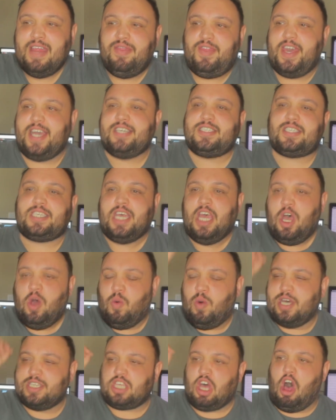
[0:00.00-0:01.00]
This
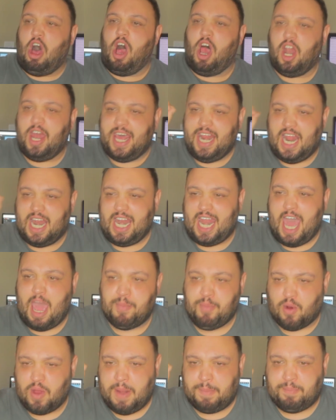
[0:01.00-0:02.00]
was all an
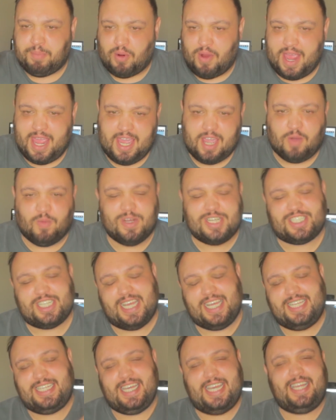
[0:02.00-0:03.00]
elaborate prank, which
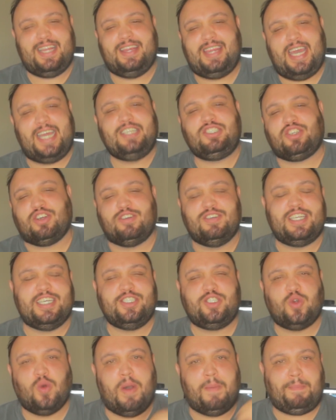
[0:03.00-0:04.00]
they did, then turned
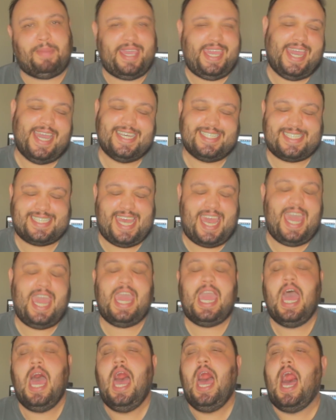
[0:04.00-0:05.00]
into a
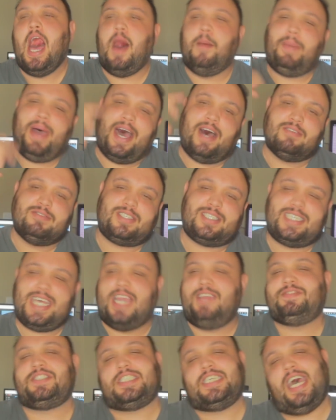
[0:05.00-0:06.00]
PSA about
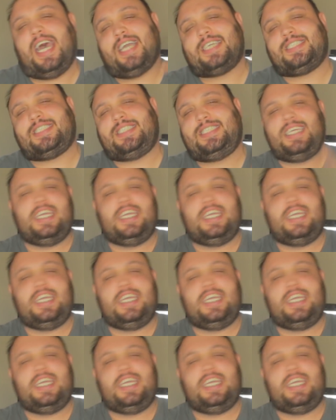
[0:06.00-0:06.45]
safe sex,